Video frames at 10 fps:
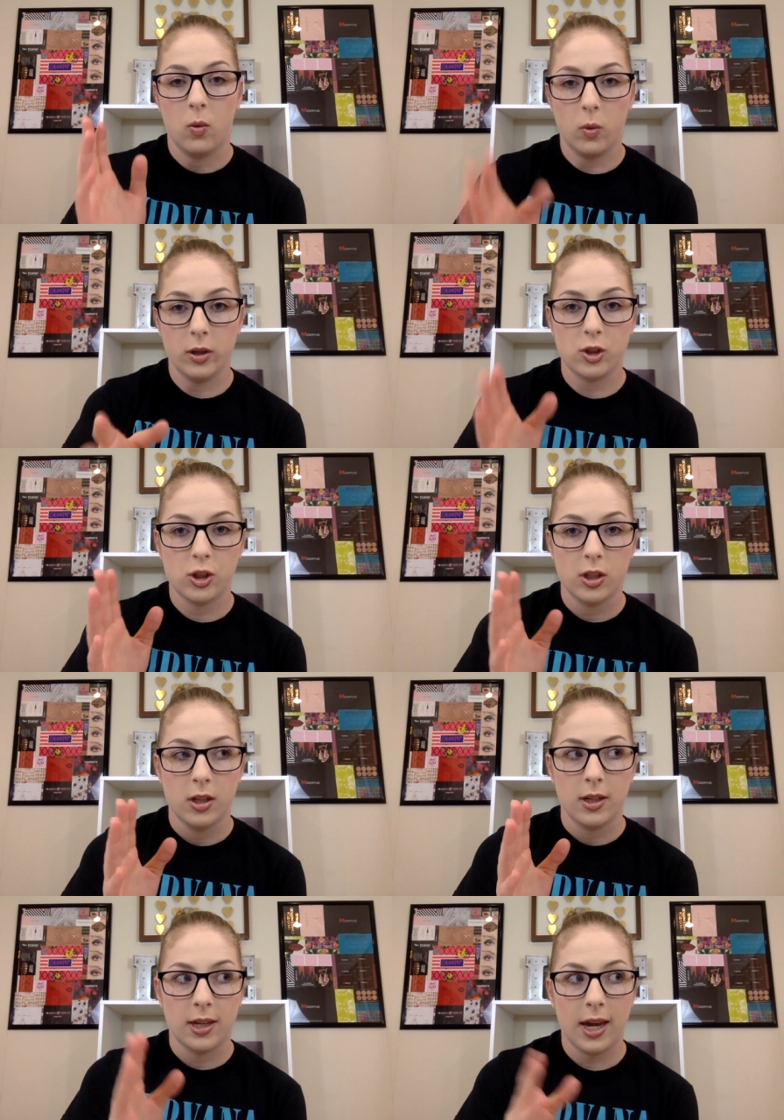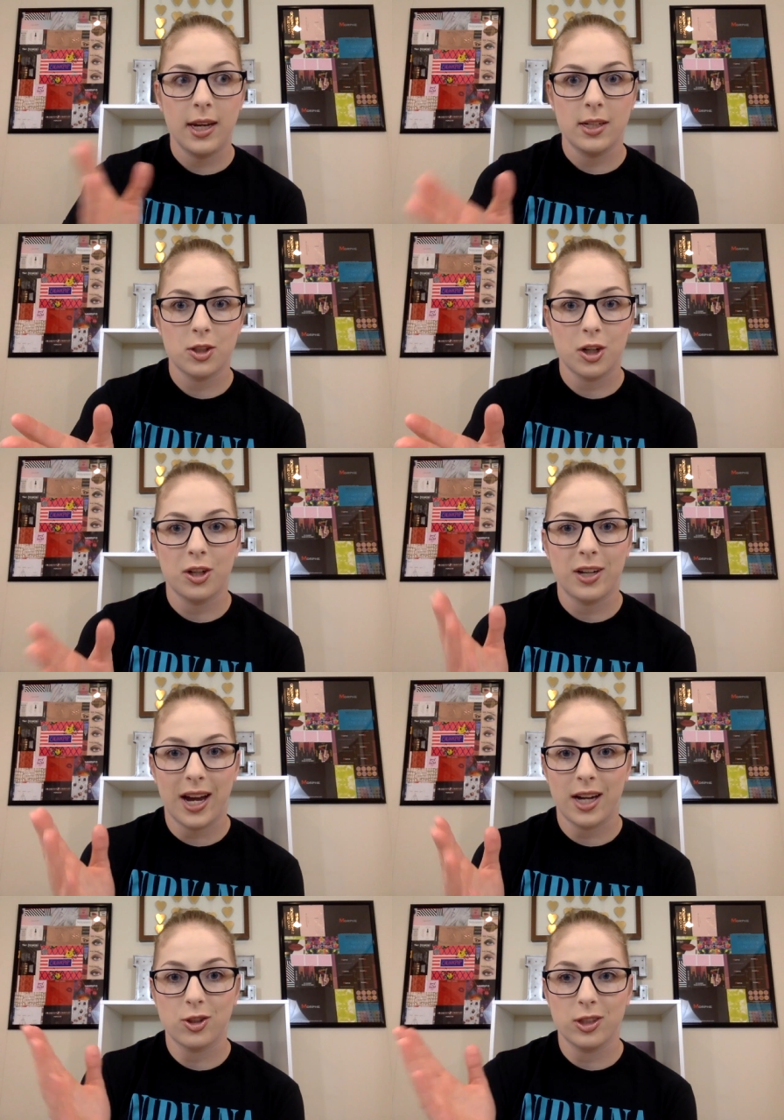which can in turn
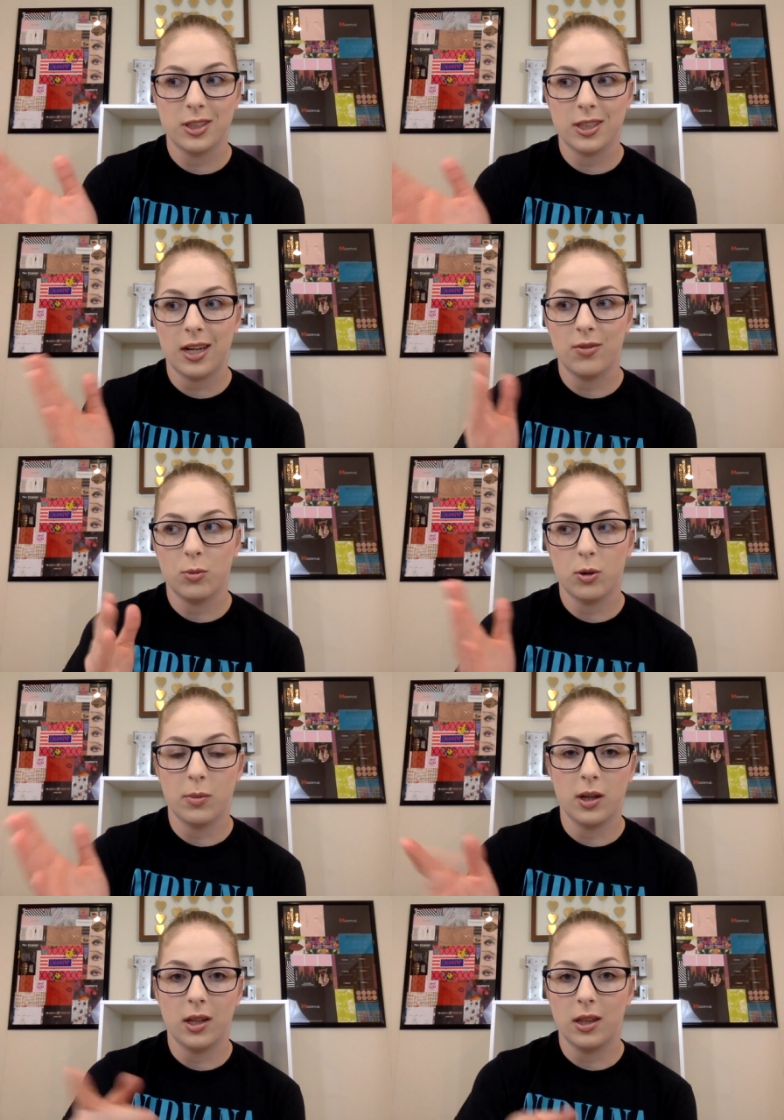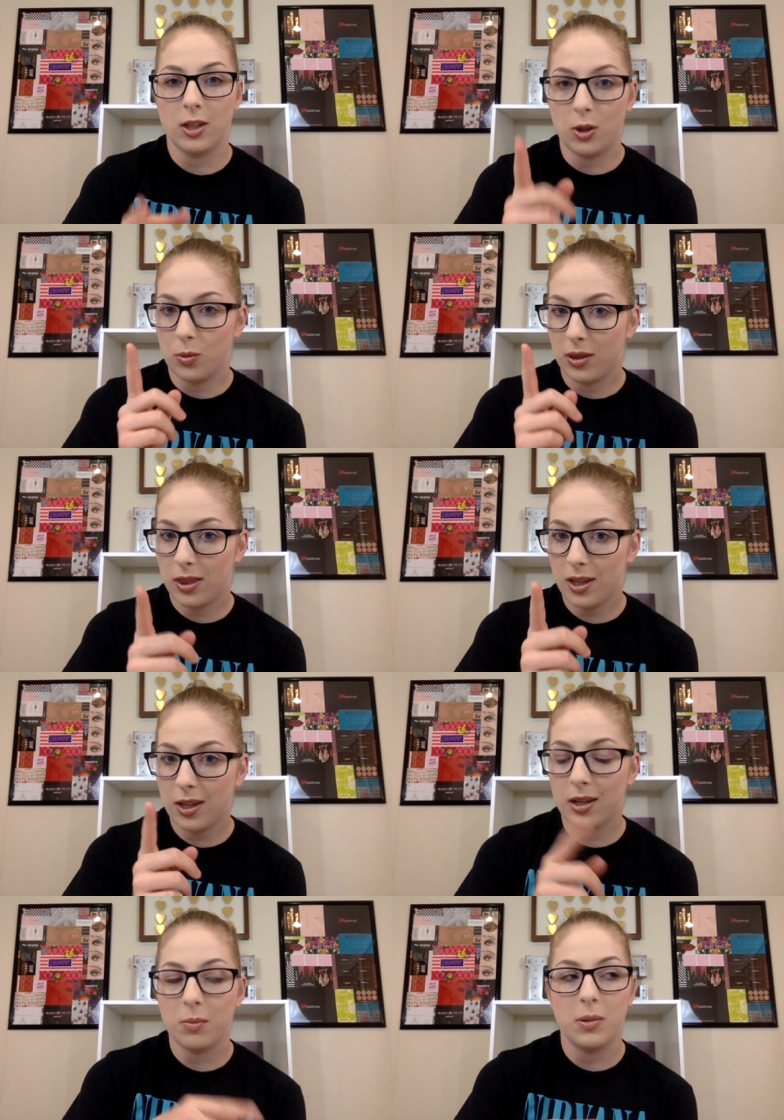actually save more money than you would
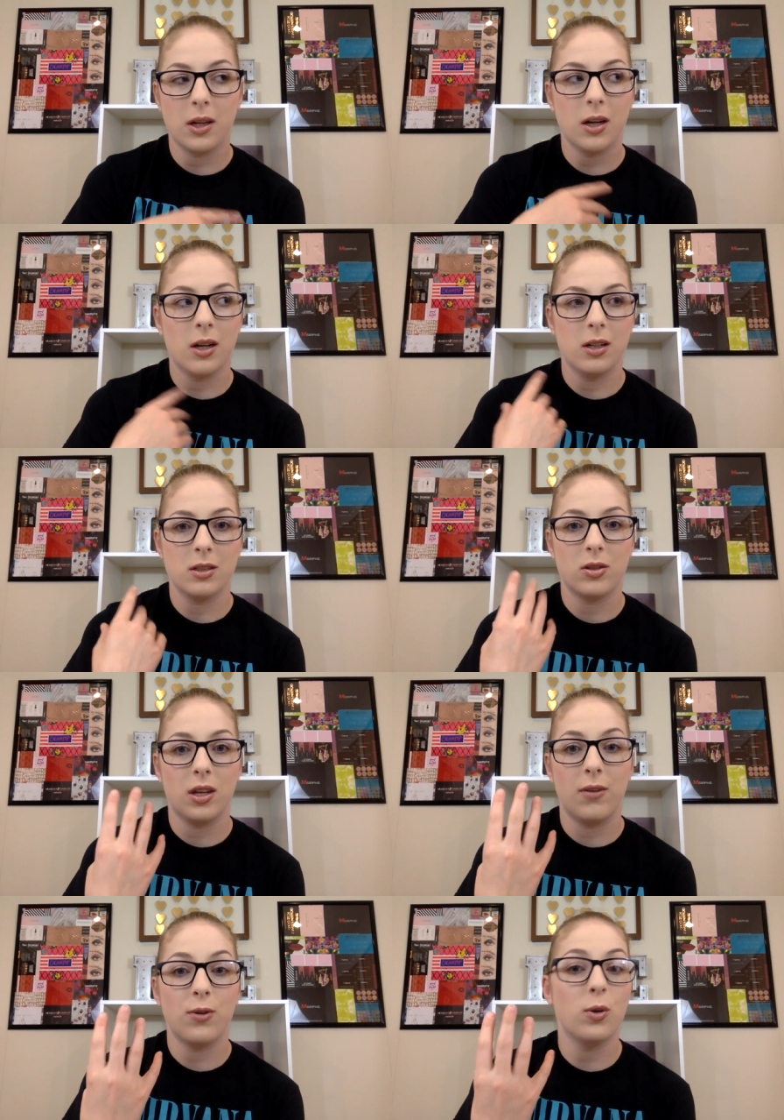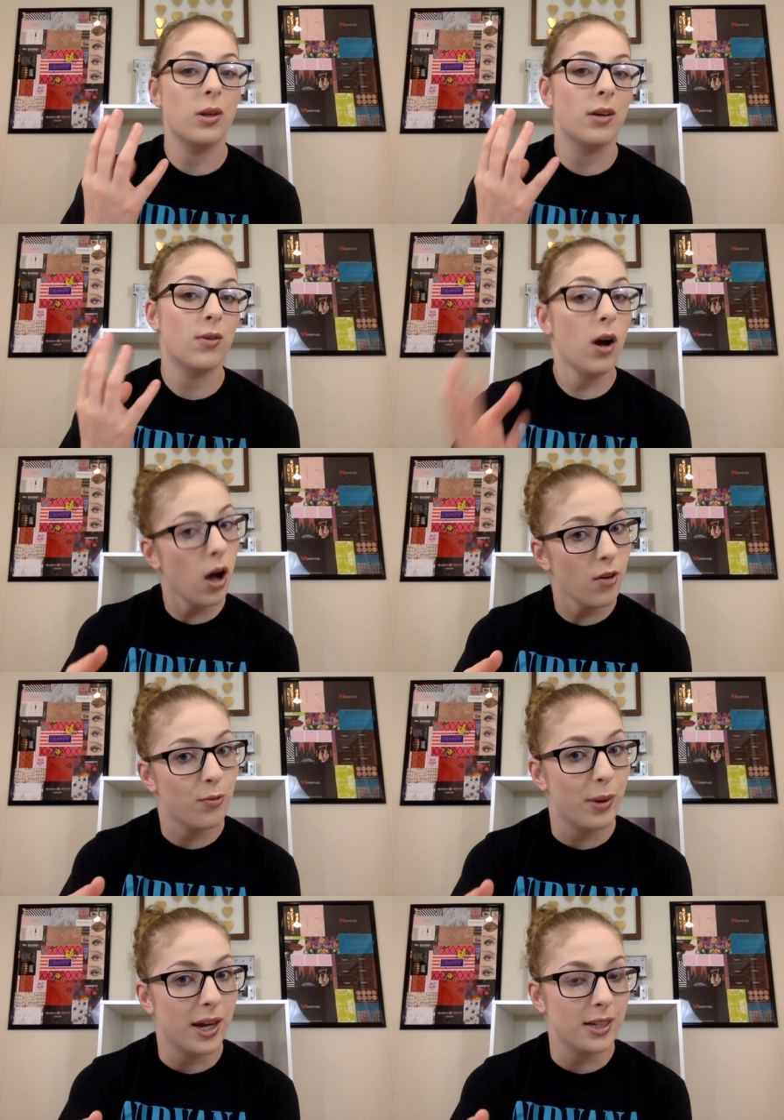think because if you live
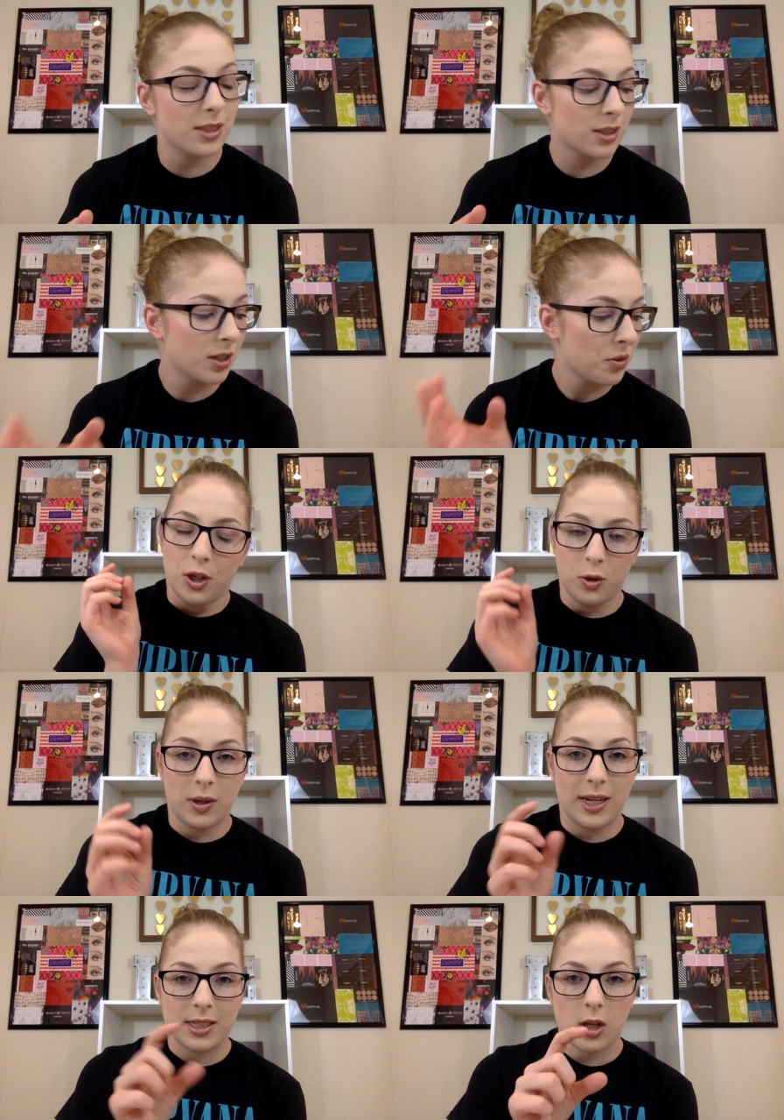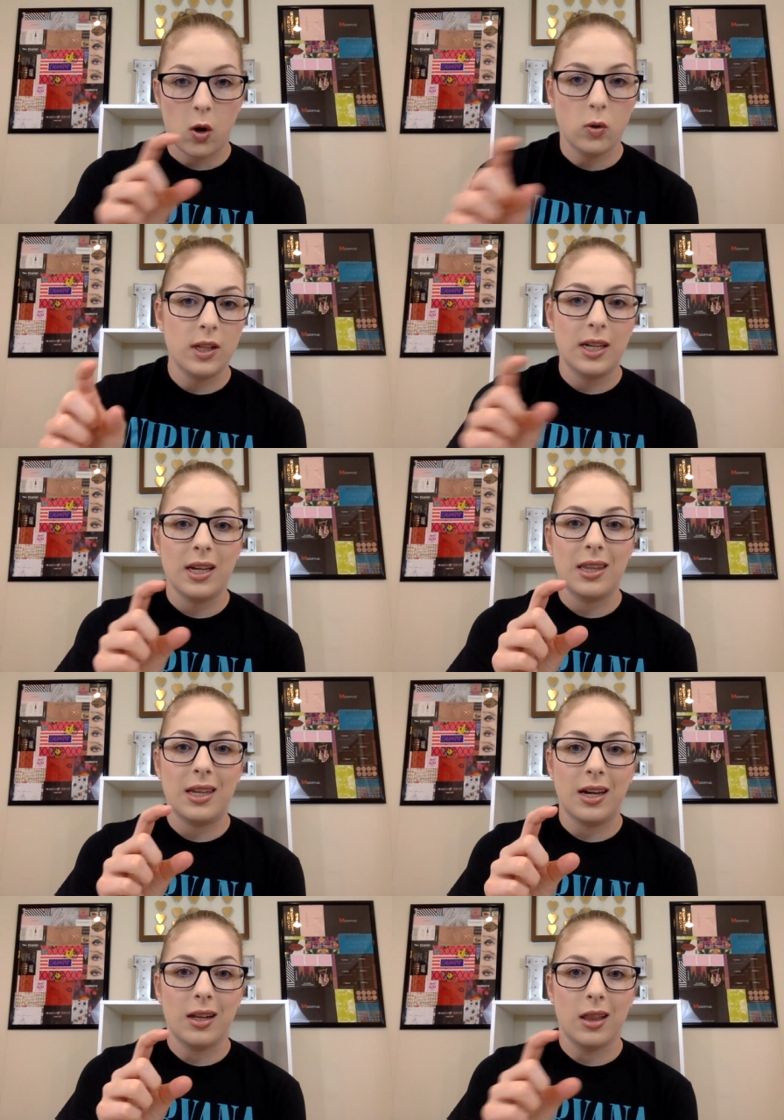off base, you get only
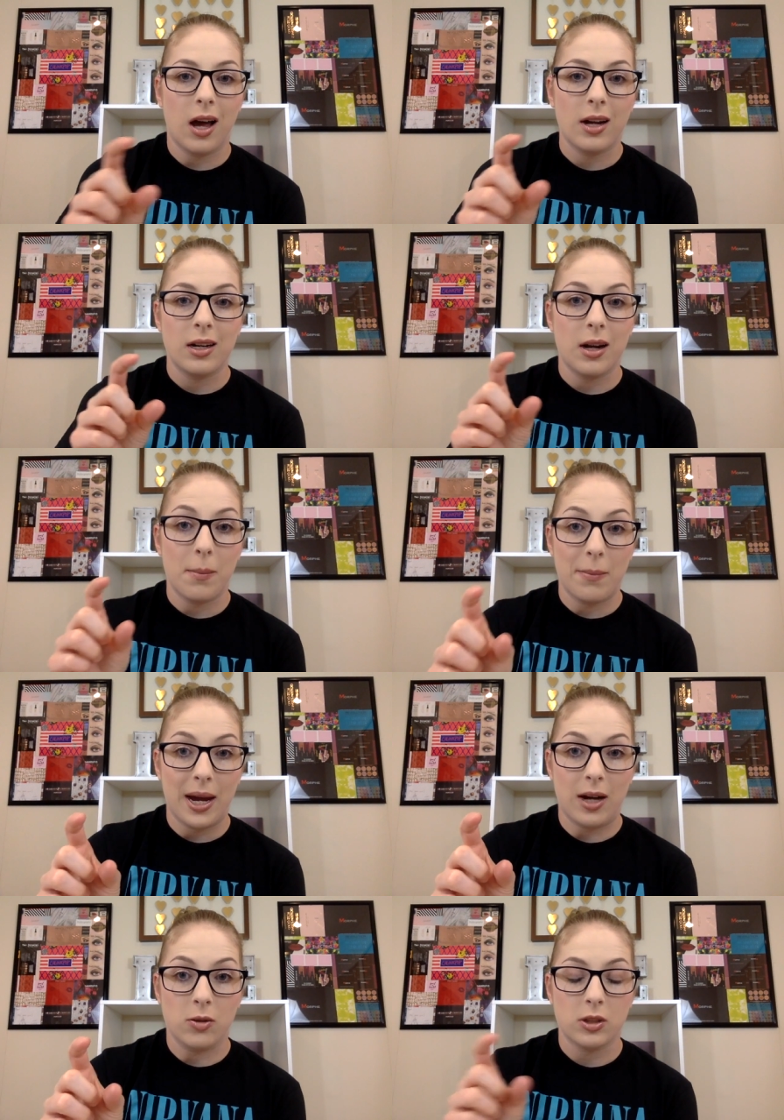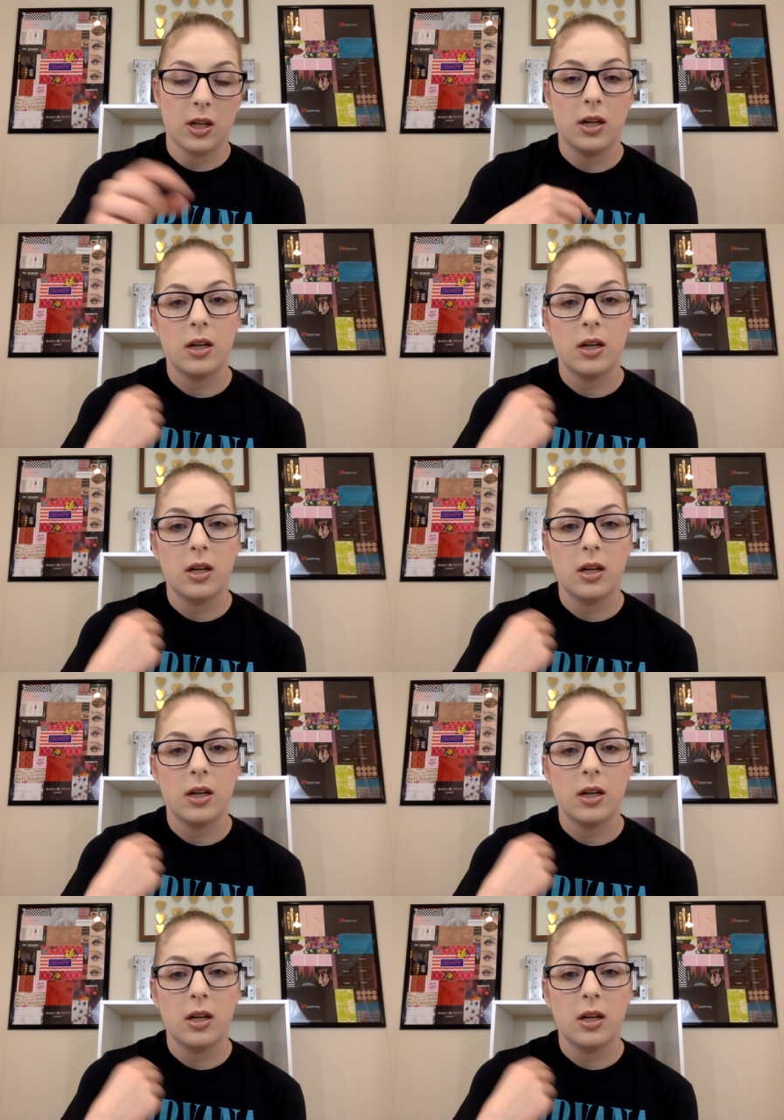the allotted amount.